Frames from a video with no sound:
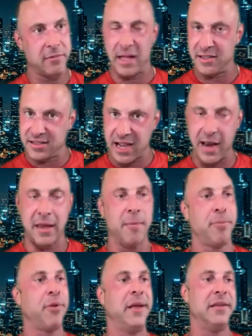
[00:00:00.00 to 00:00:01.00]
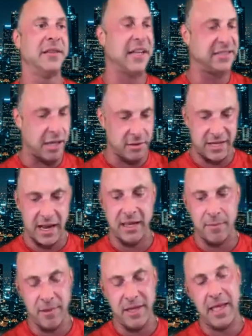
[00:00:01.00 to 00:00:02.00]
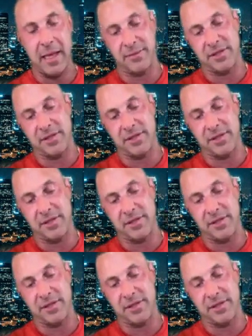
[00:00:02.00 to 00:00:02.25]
That's Titan Complete. That's how Titan Complete came.